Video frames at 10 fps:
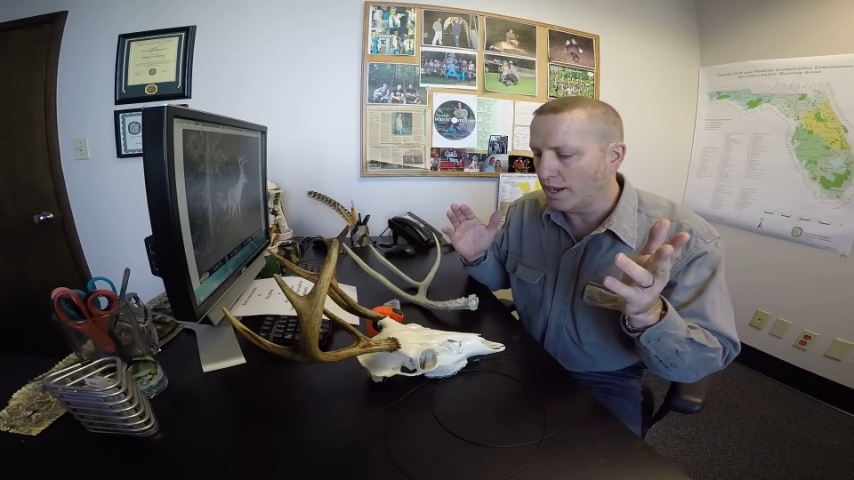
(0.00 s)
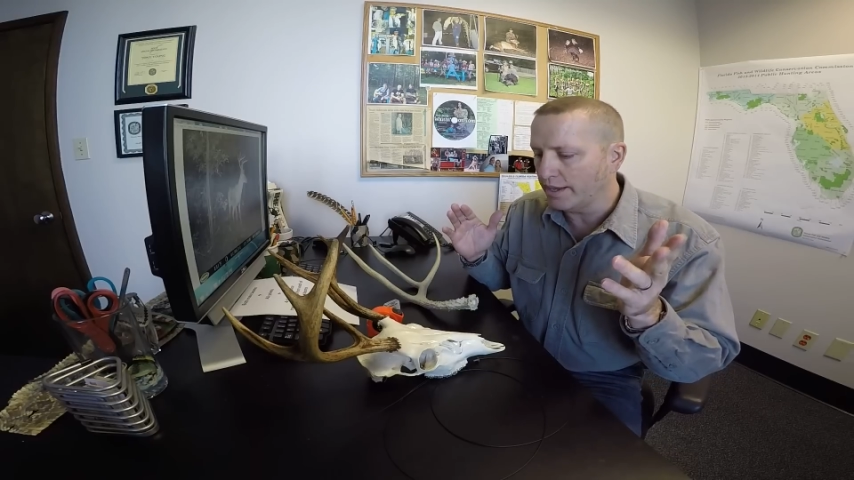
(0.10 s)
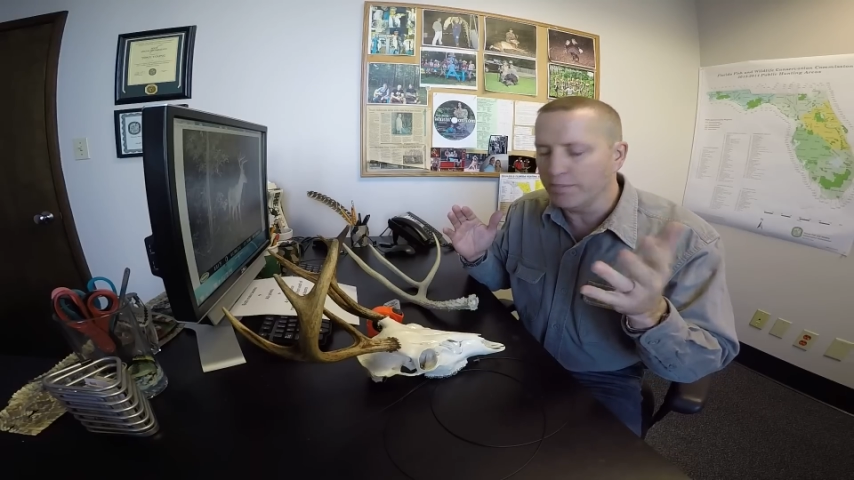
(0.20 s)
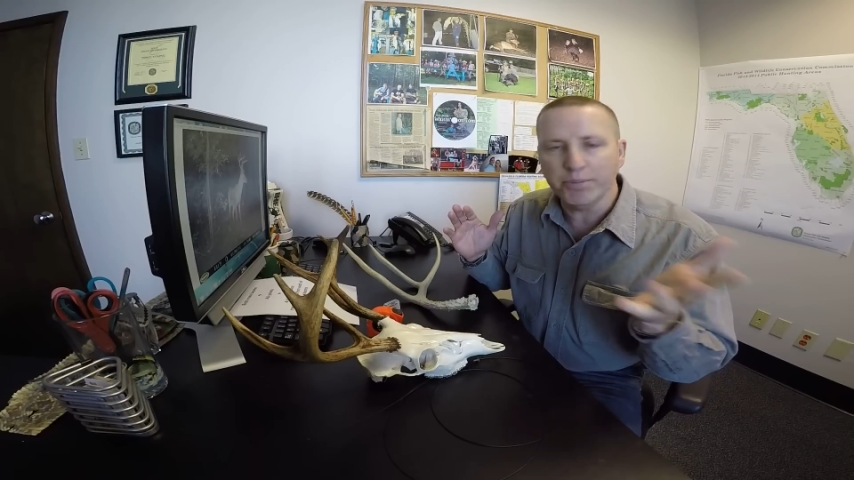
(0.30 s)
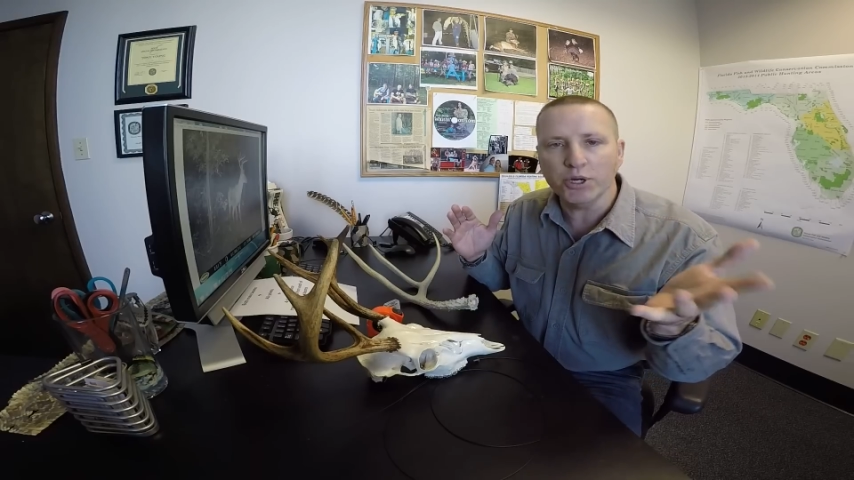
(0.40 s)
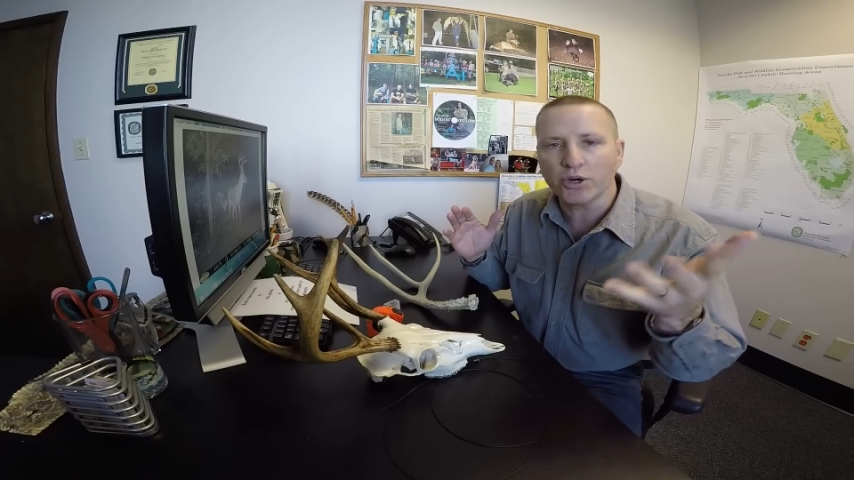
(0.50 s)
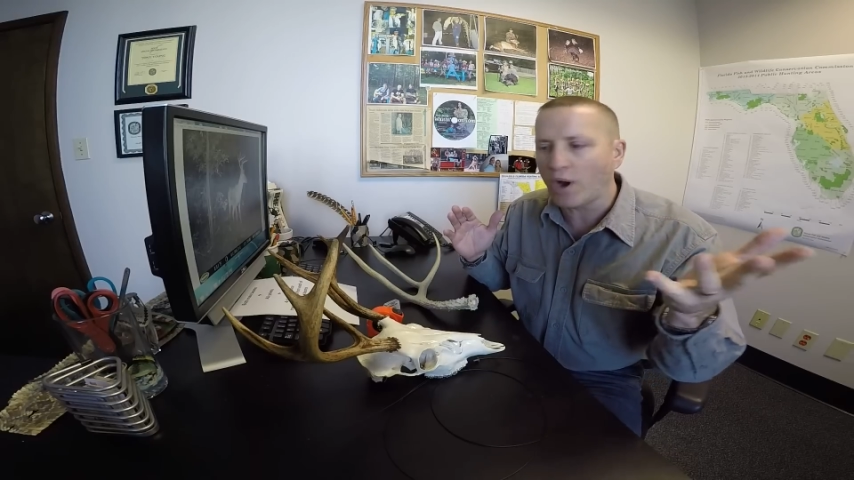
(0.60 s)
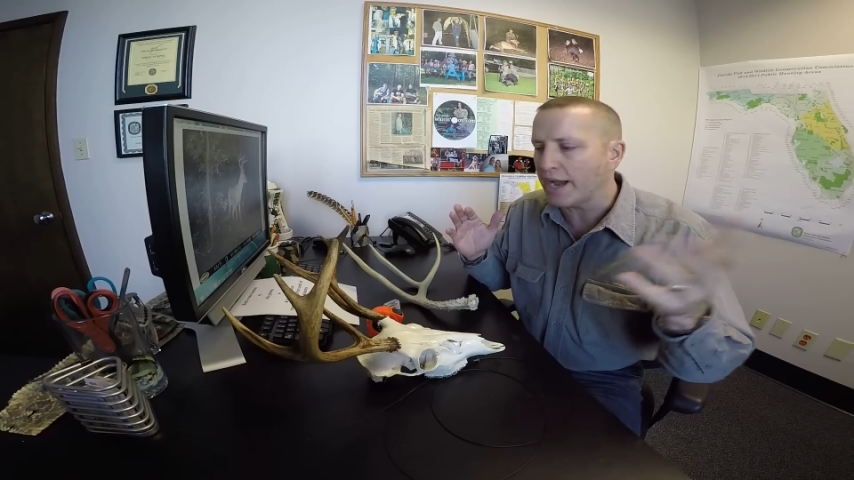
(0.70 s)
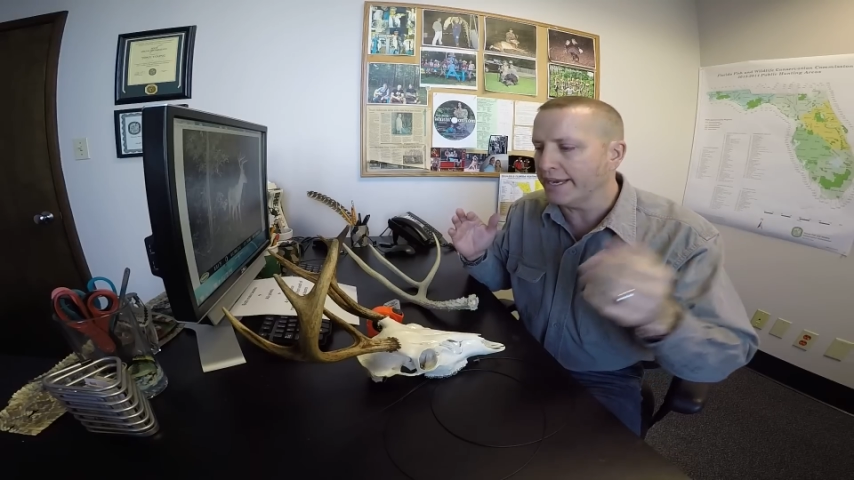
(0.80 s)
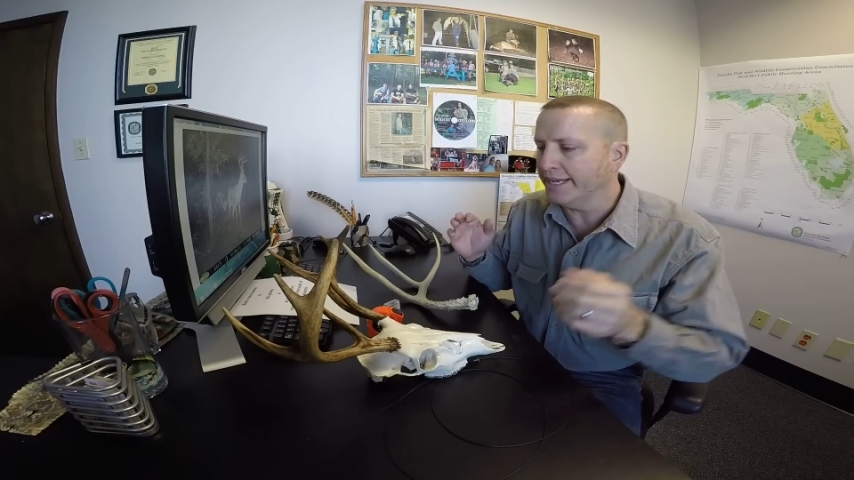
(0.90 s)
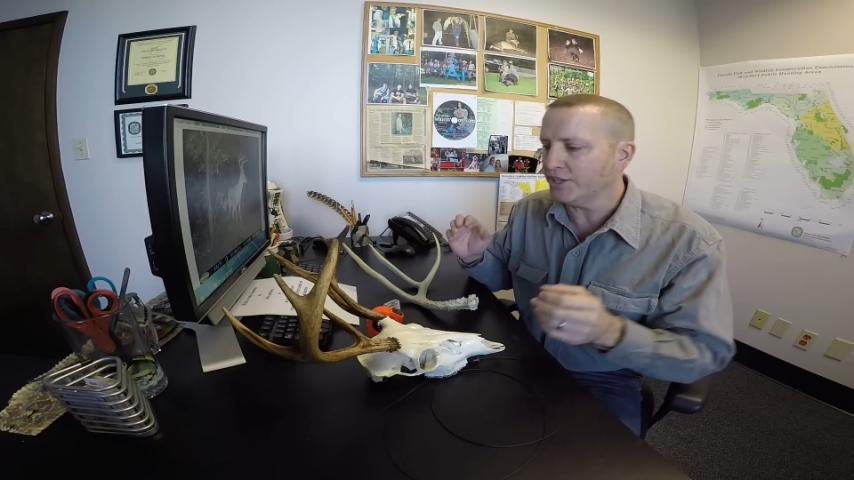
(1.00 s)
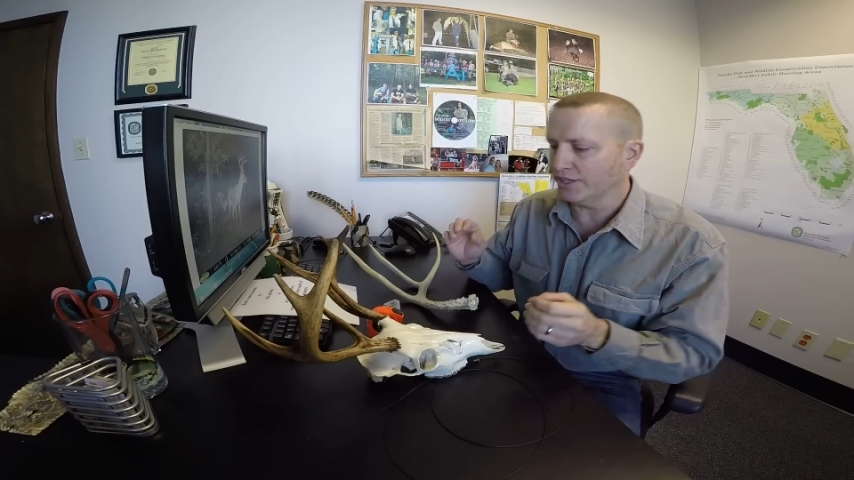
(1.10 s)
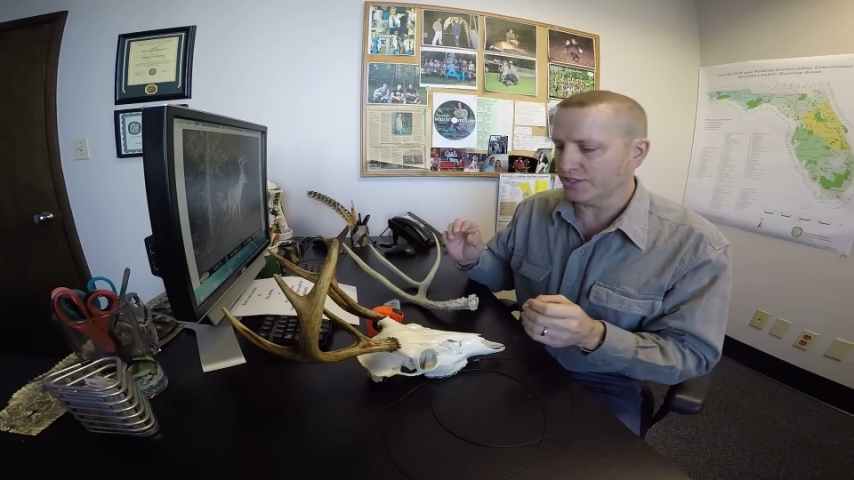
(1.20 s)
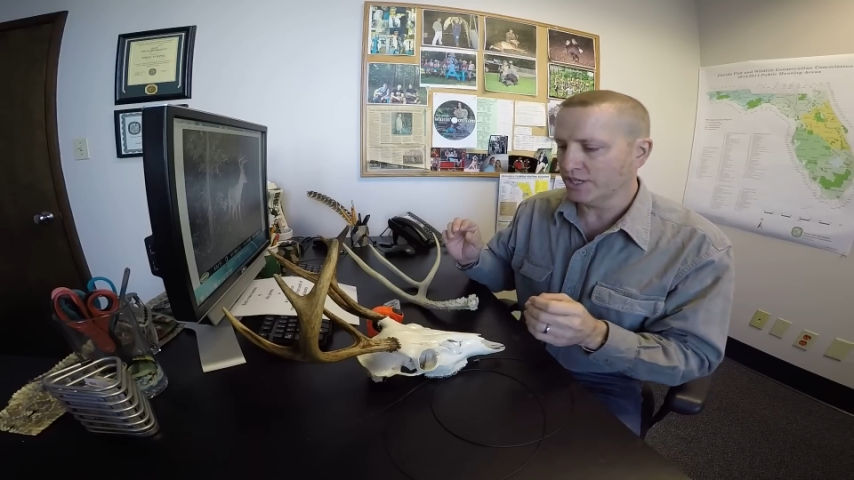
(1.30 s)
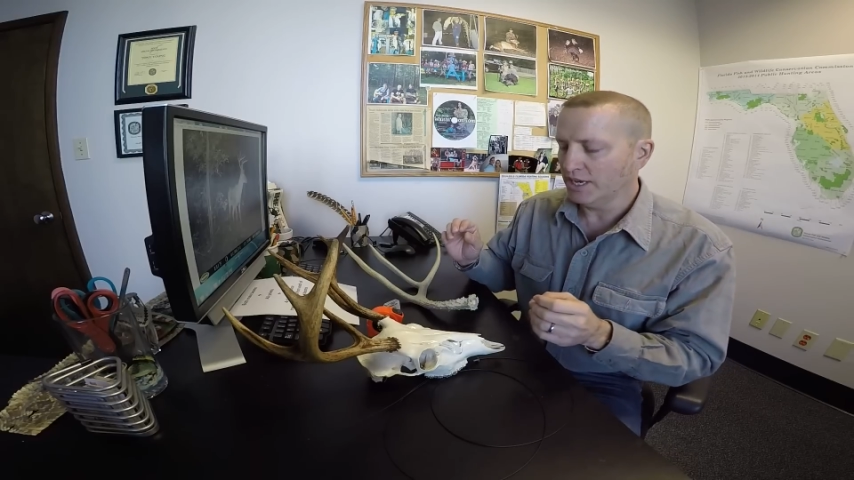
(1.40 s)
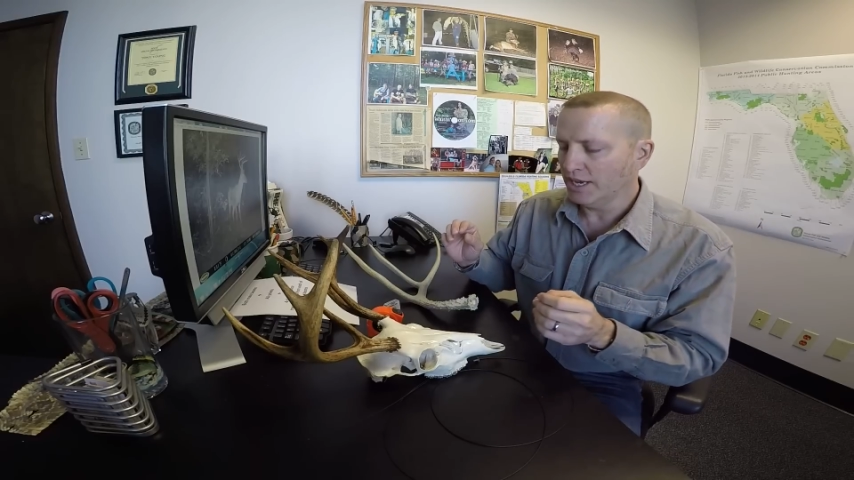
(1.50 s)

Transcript: in Boone and Crockett inches.